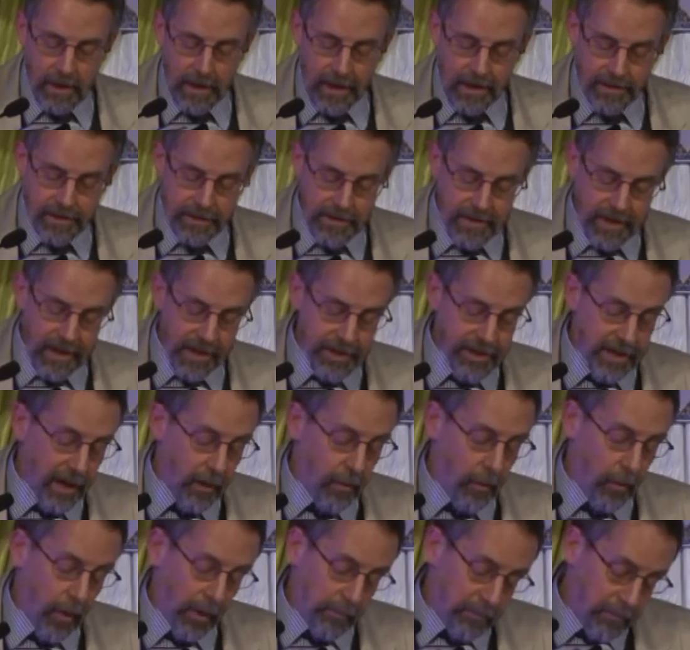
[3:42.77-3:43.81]
And to sketch
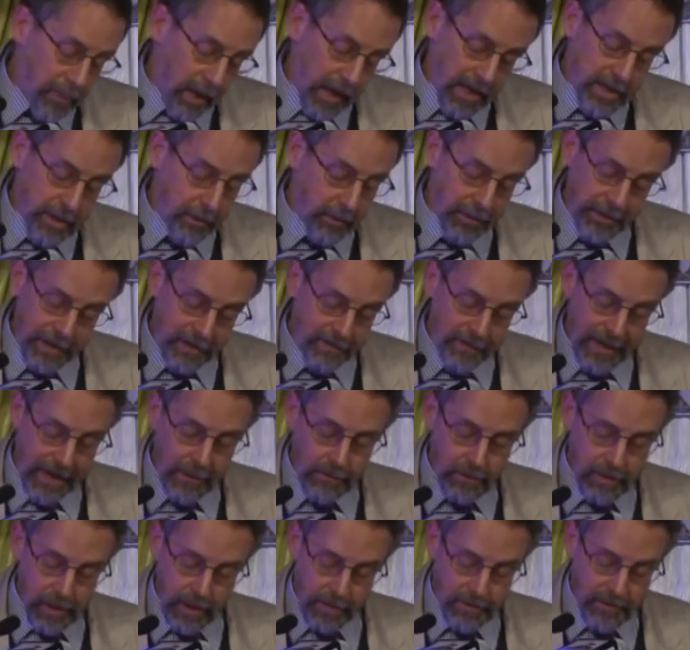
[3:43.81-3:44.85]
out what possible different
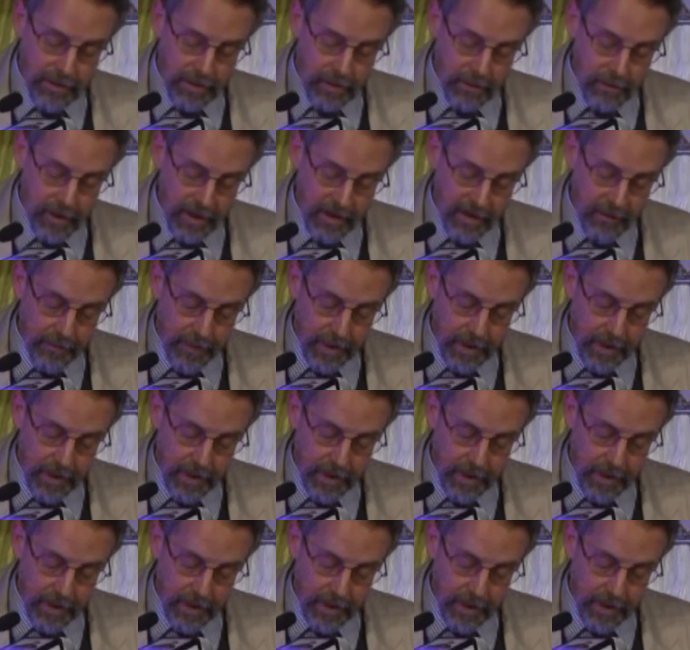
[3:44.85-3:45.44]
outcomes there might have